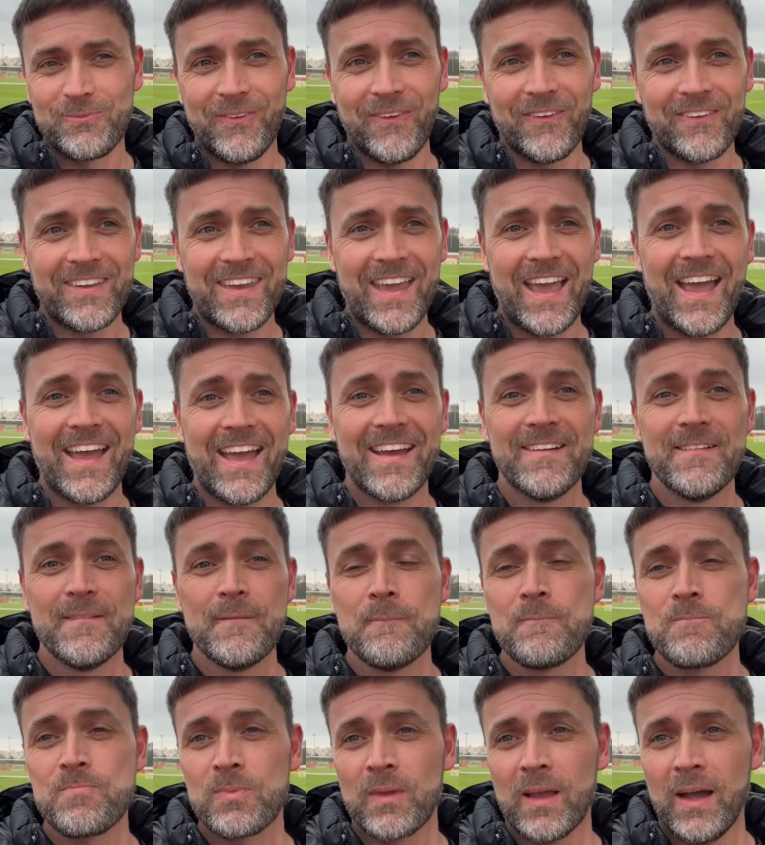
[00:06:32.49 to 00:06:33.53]
But yeah,
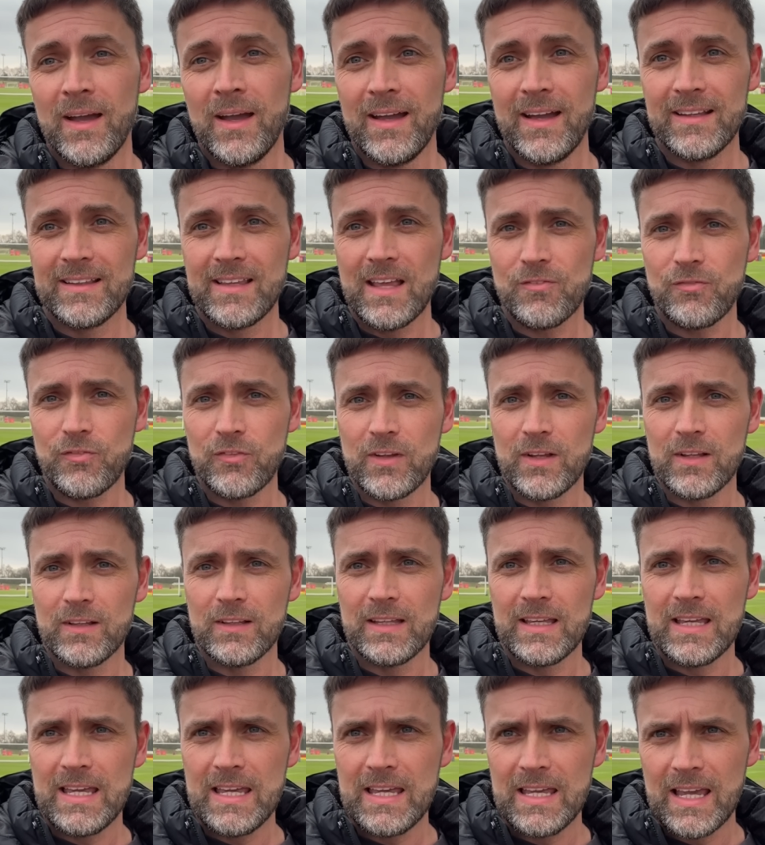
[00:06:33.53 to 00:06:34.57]

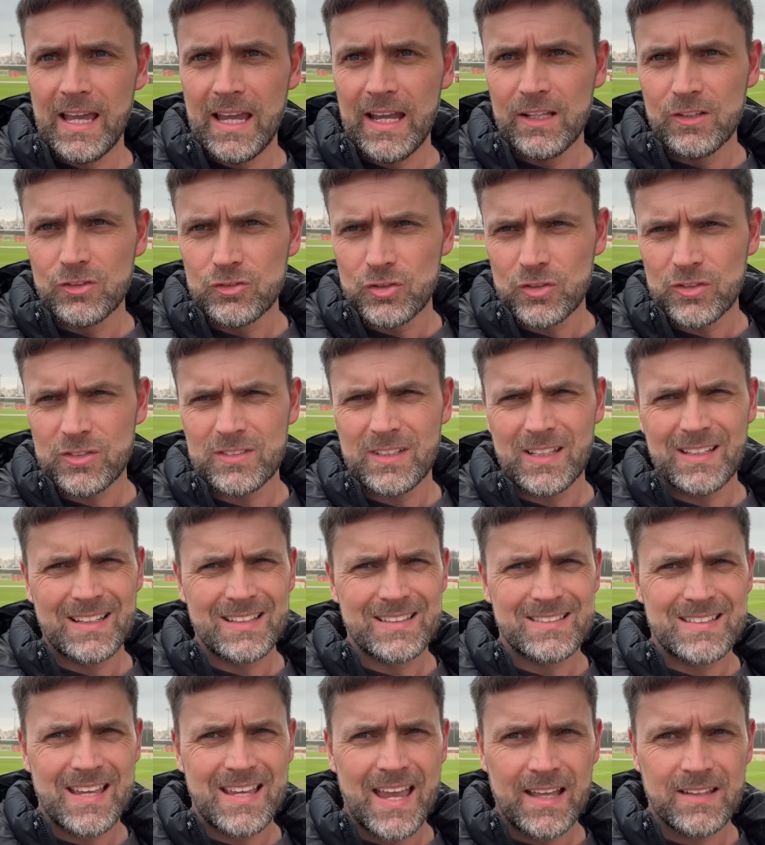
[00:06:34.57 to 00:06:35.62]
definitely interesting
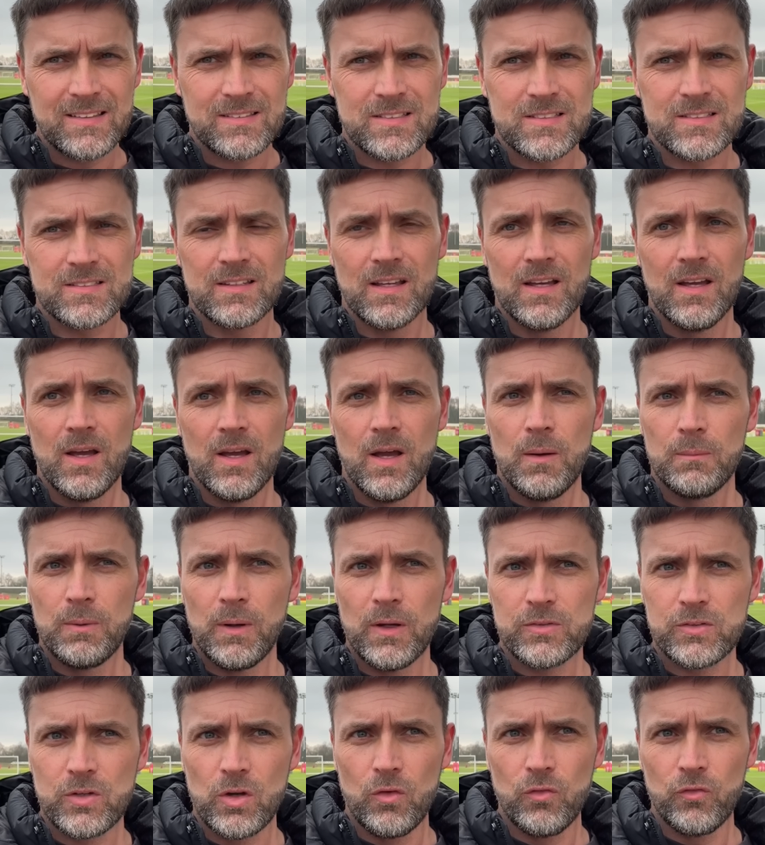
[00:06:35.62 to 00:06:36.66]
and tense
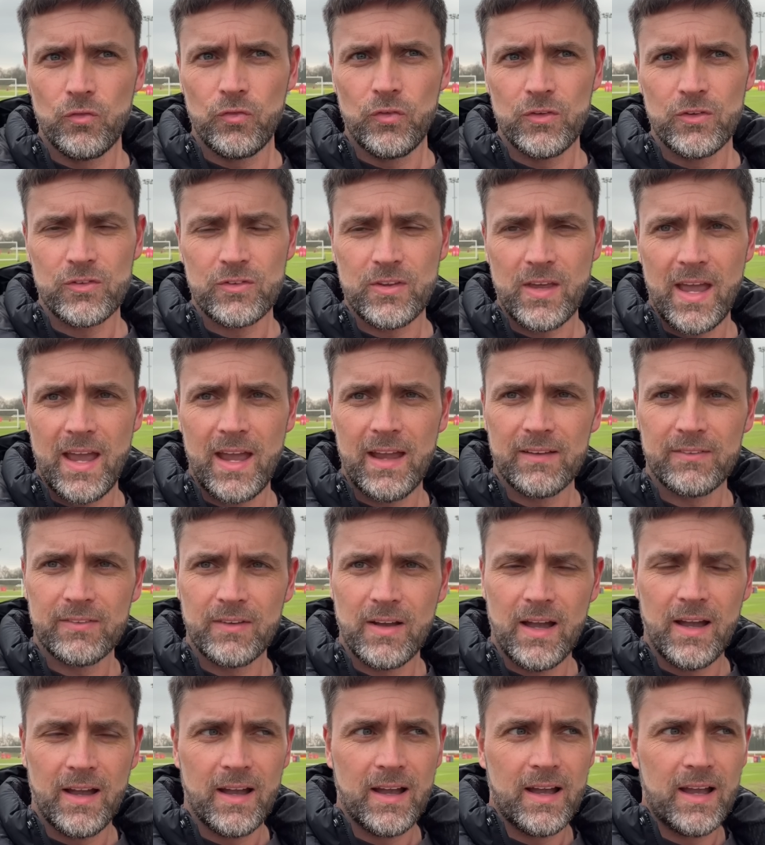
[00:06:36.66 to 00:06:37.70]
press conference there.
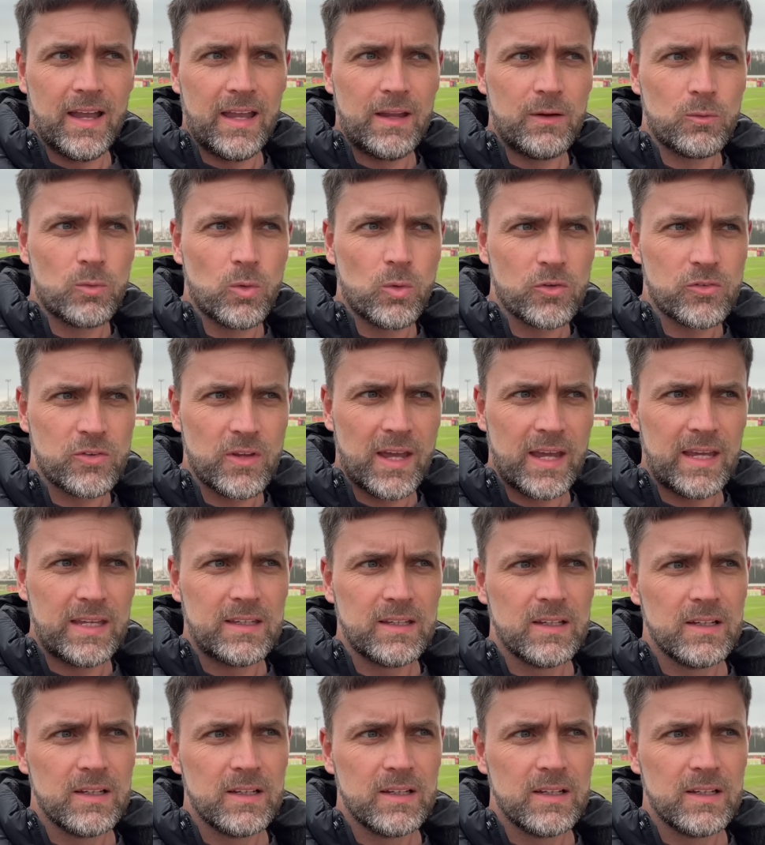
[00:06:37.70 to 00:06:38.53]
It was a